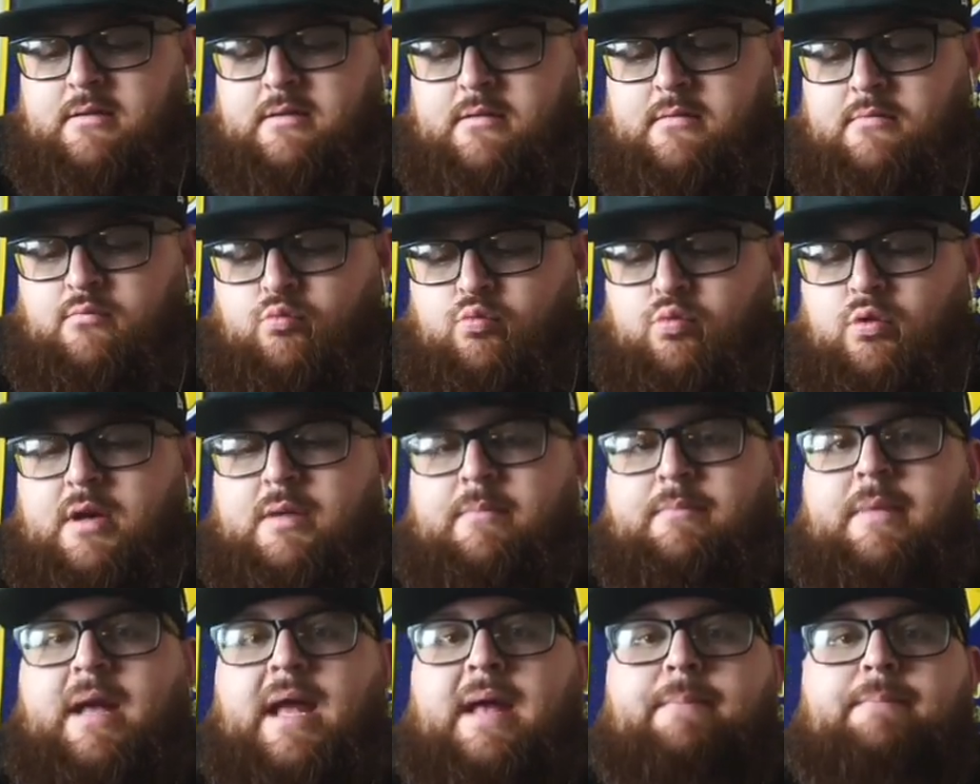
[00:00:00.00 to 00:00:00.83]
what
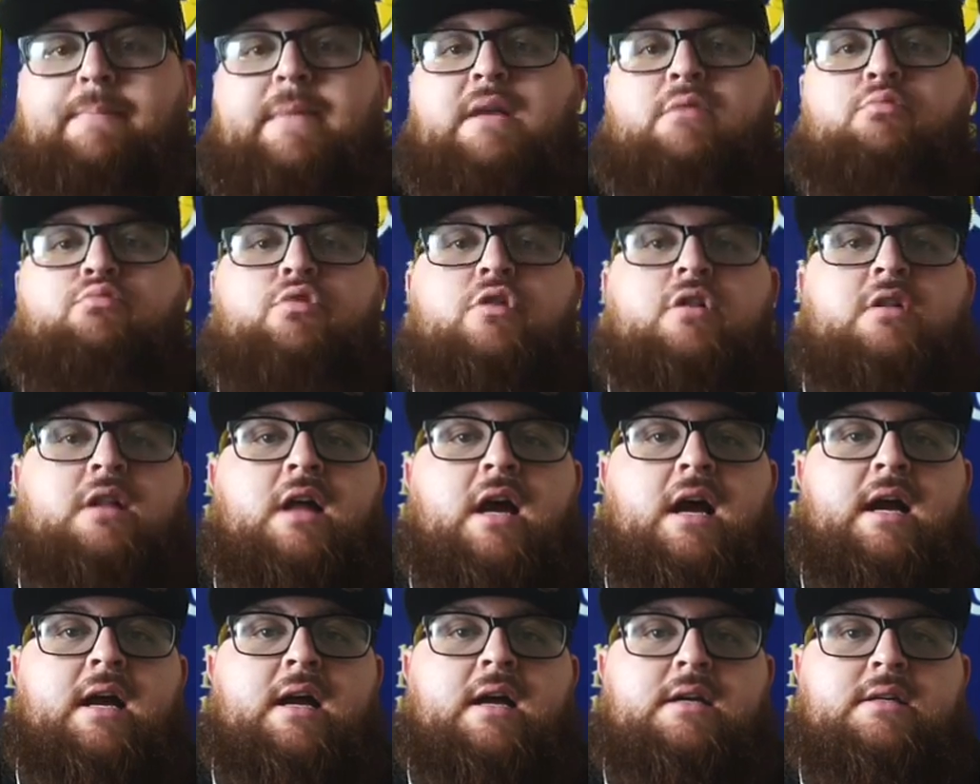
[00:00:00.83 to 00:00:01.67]
made me
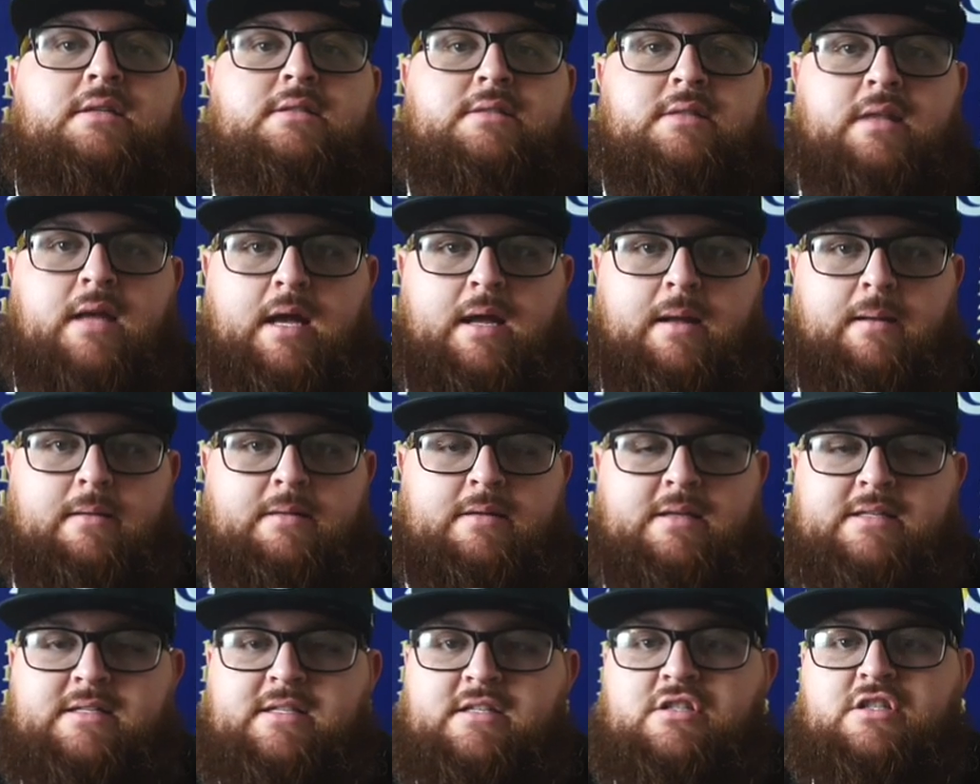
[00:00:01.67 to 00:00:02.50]
realize that
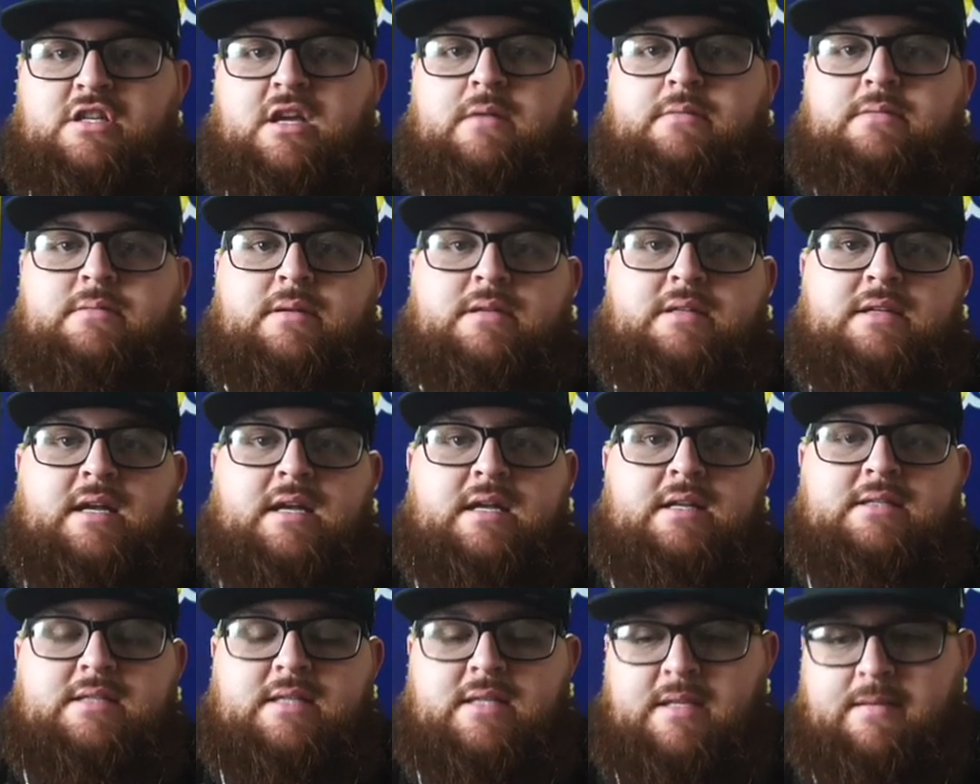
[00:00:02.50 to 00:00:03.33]
this is a championship
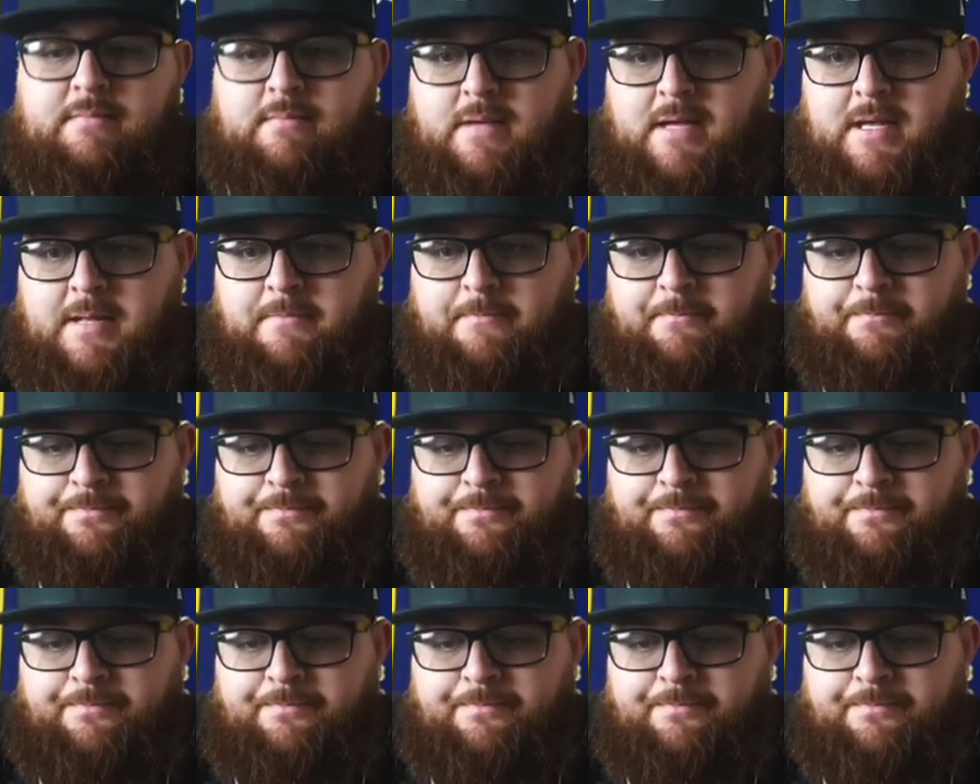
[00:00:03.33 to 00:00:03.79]
containing team, man.